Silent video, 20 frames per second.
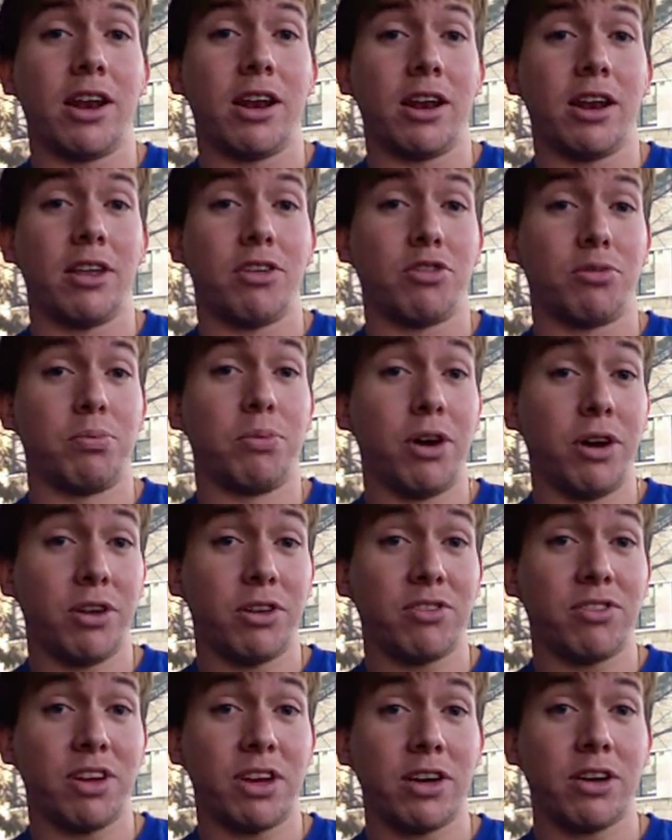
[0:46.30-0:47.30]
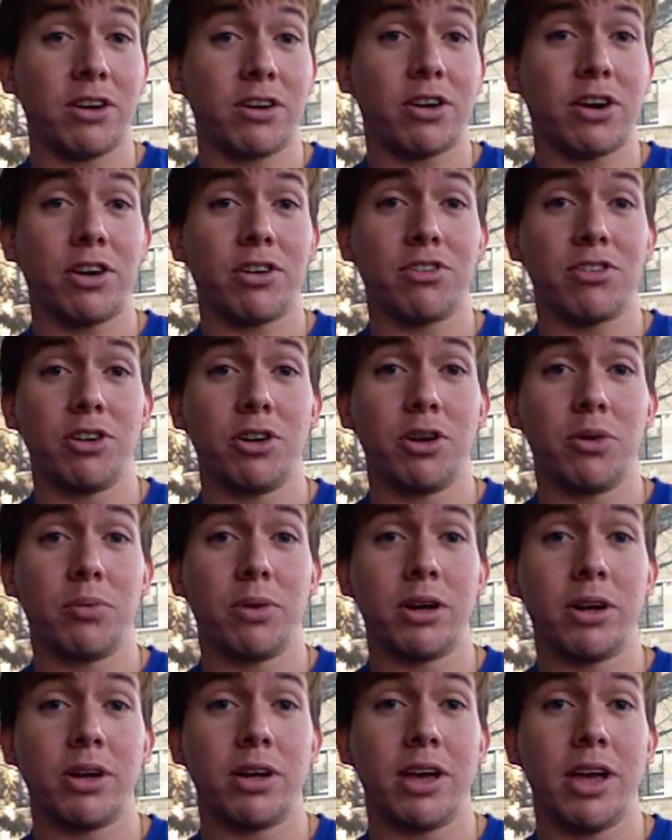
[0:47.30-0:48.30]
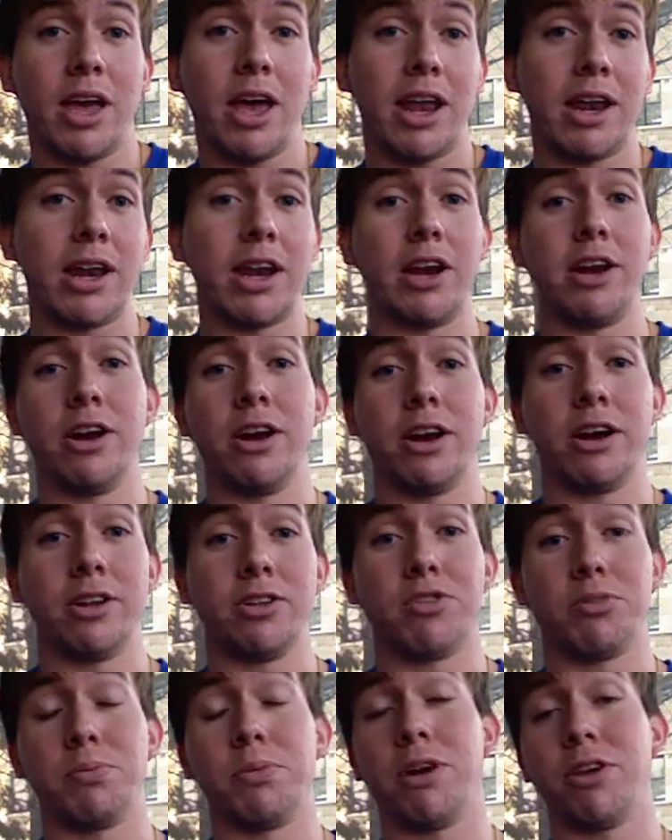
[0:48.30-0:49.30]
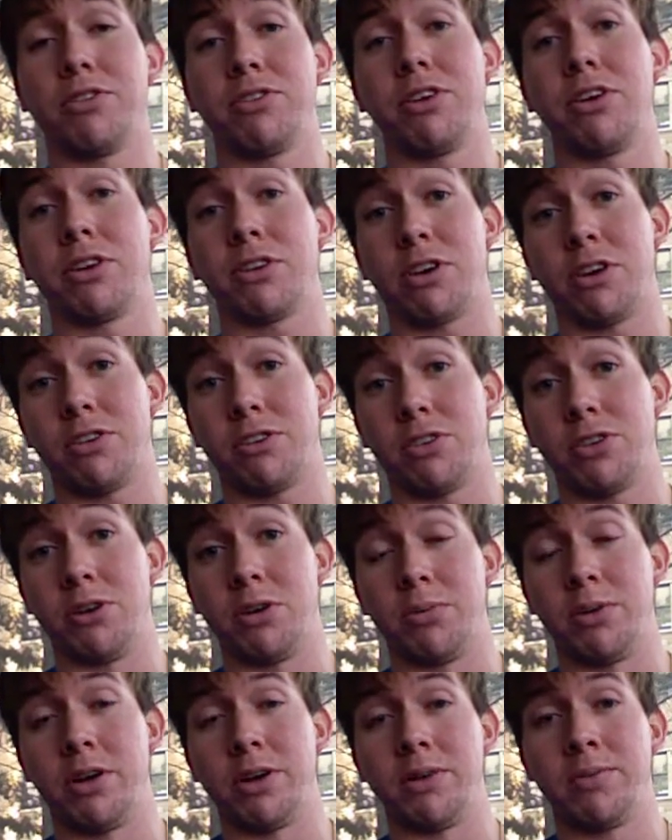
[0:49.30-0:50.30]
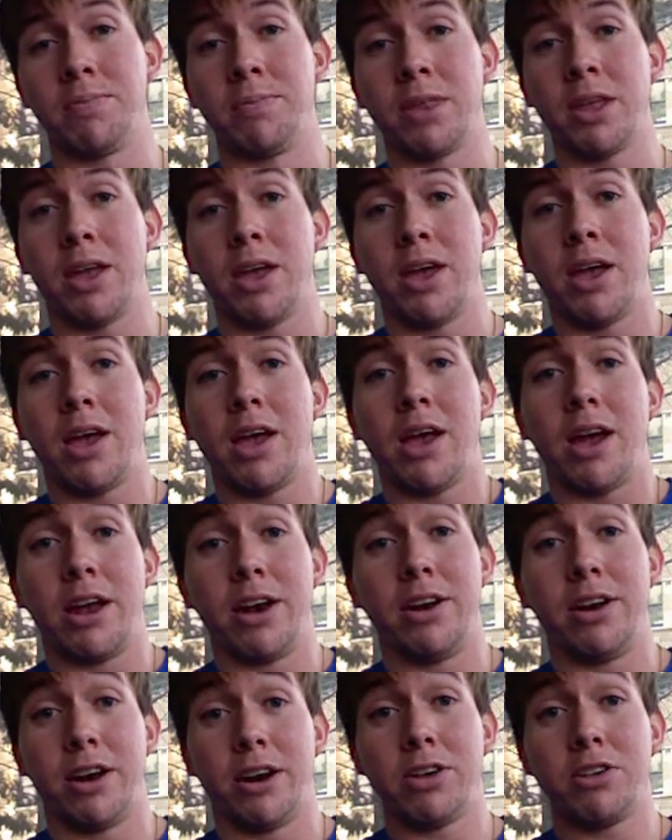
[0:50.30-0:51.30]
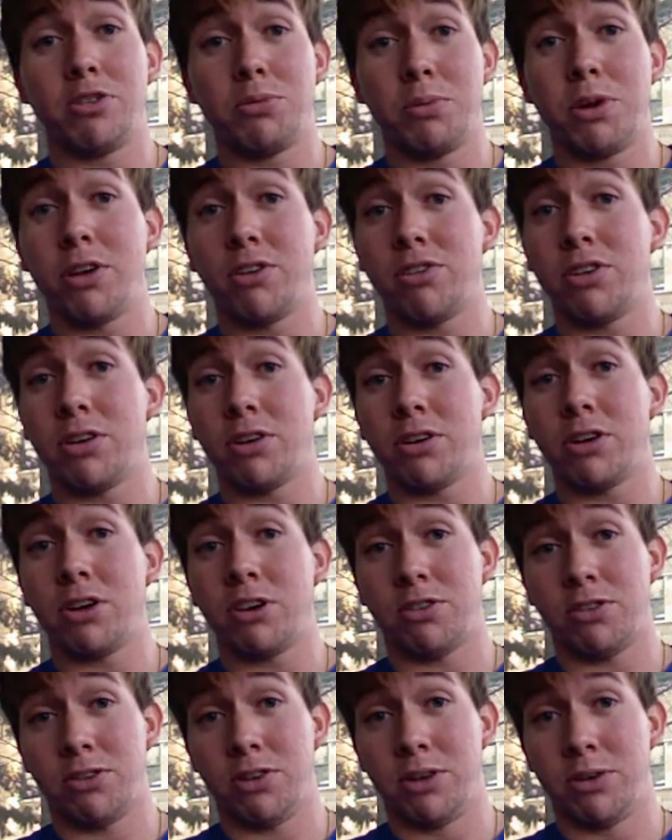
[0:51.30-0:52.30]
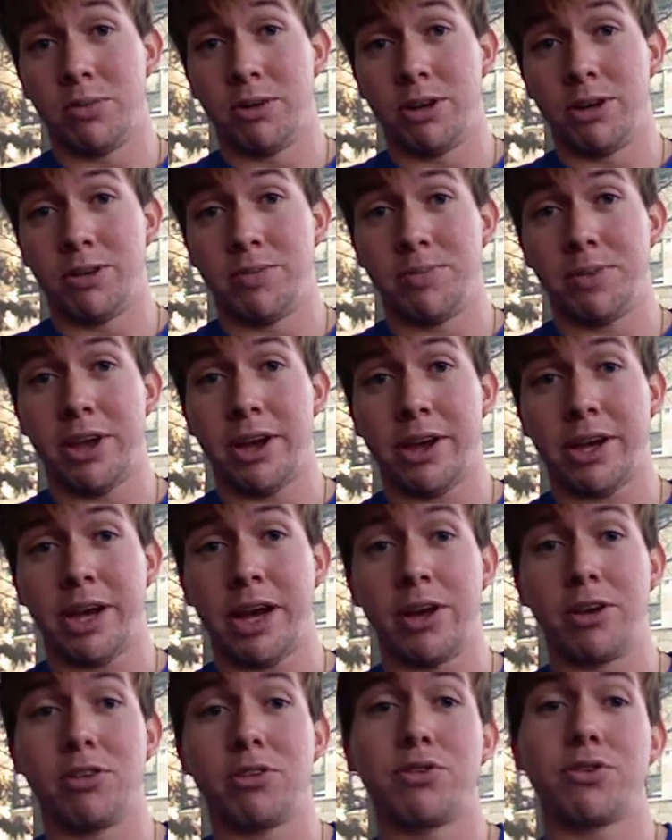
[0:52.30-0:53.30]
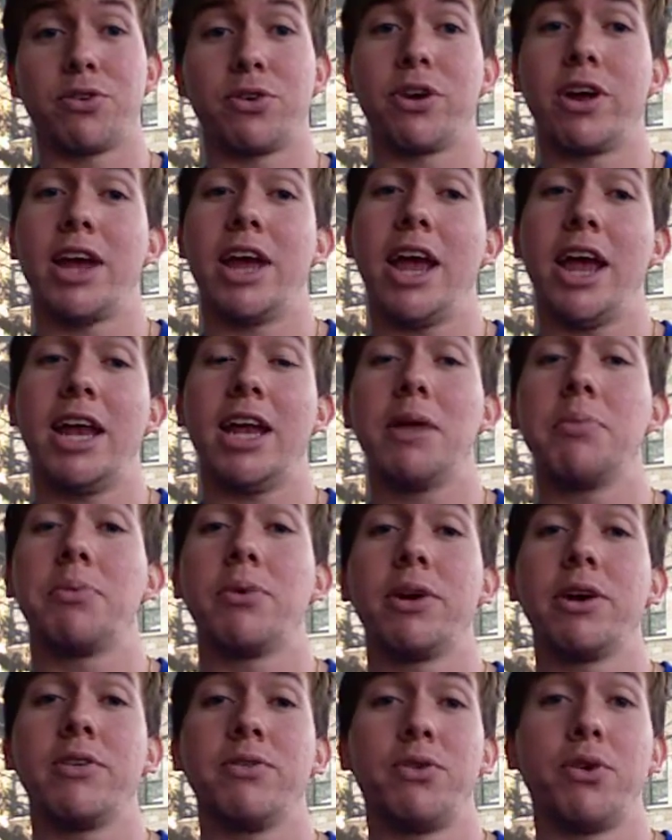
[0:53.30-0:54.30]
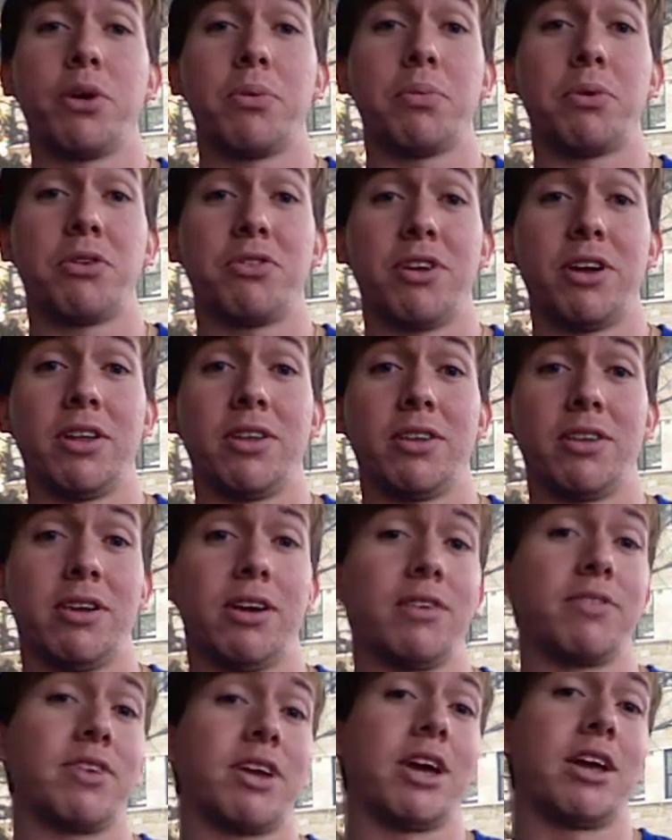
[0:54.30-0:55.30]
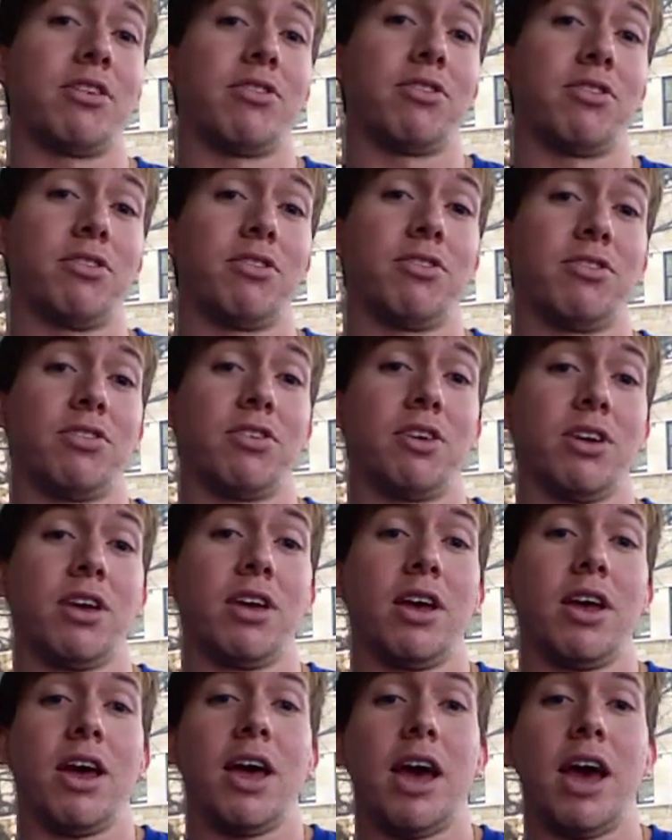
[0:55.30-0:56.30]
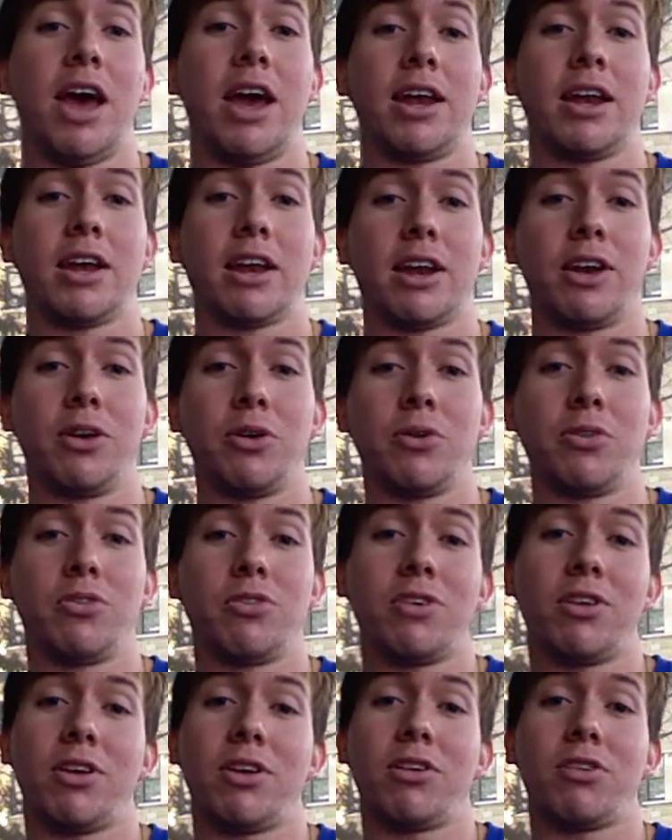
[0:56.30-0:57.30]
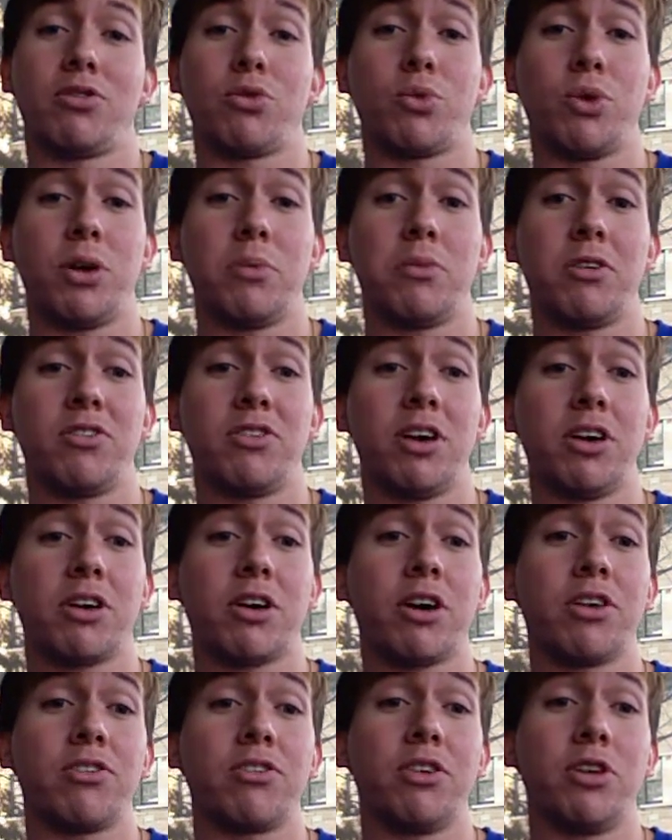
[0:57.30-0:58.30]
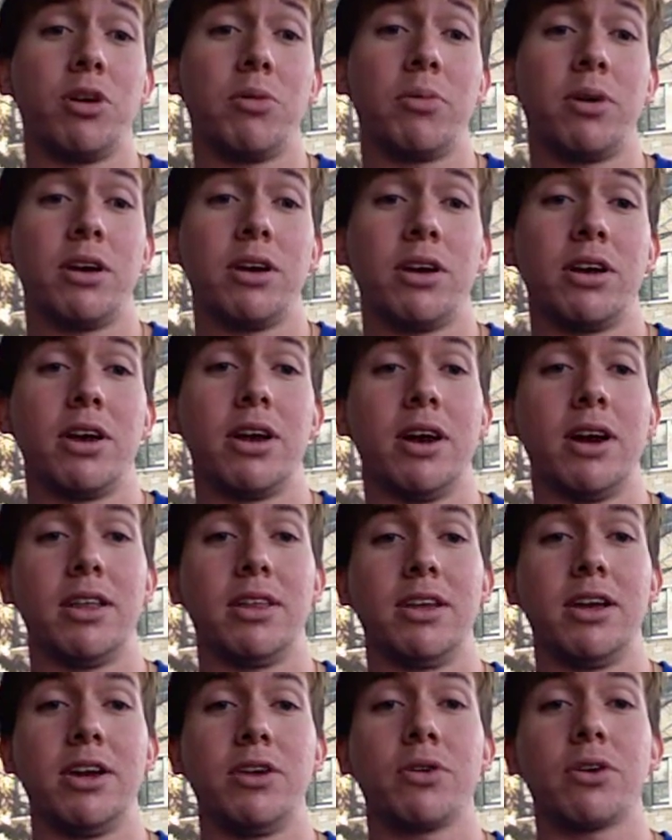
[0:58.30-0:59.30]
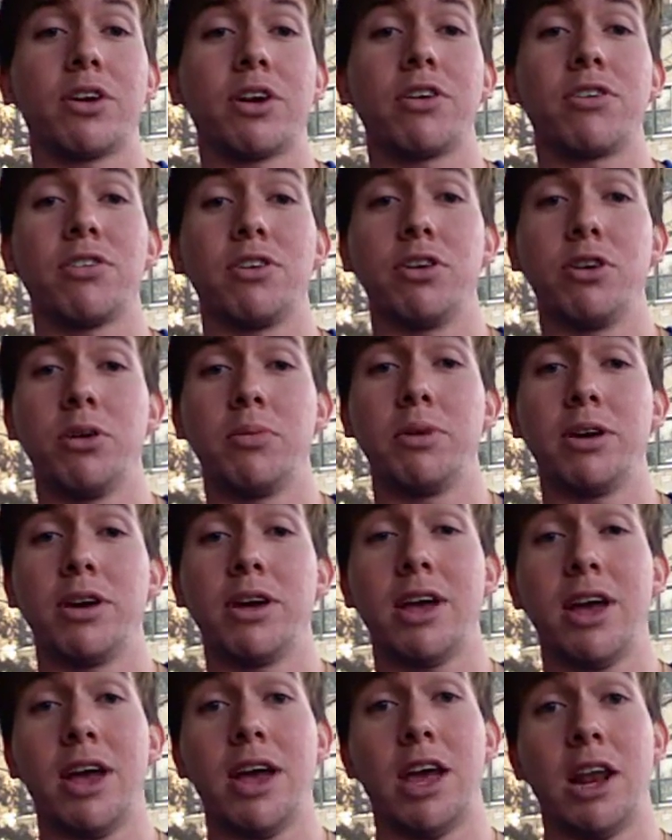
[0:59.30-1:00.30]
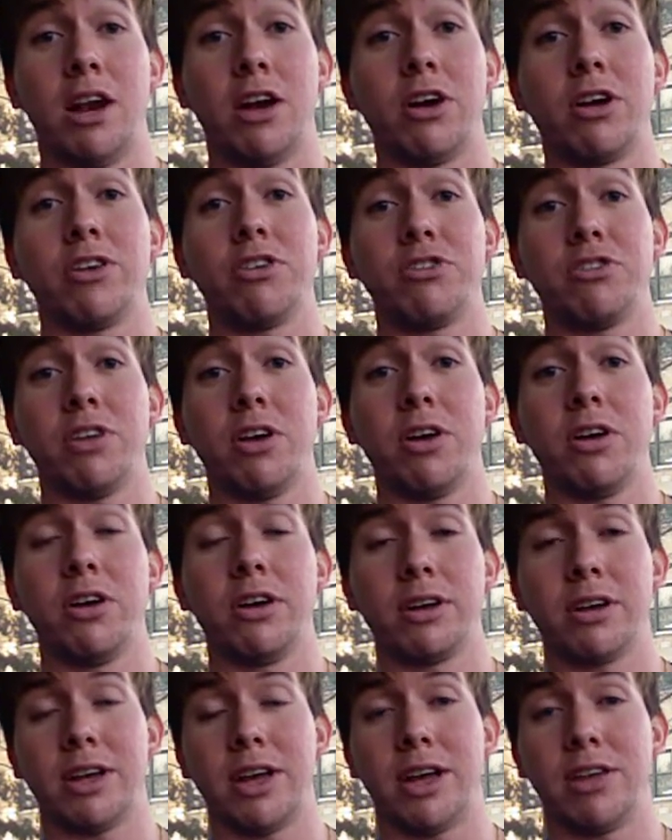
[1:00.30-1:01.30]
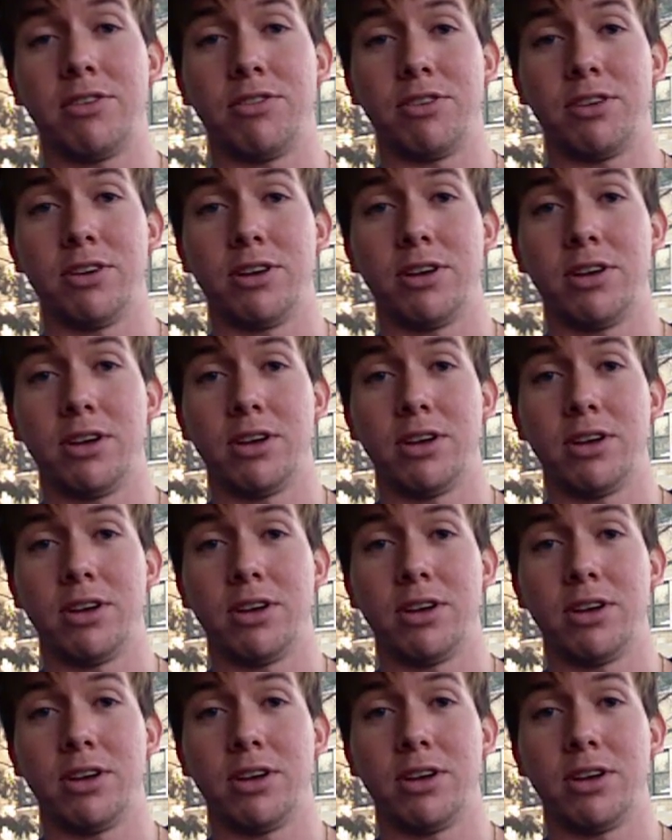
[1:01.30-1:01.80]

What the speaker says: small cell carcinoma and non small cell carcinoma. Non small cell carcinoma accounts for 80.4% of cancers and includes squamous cell carcinoma, adenocarcinoma, and large cell lung cancer.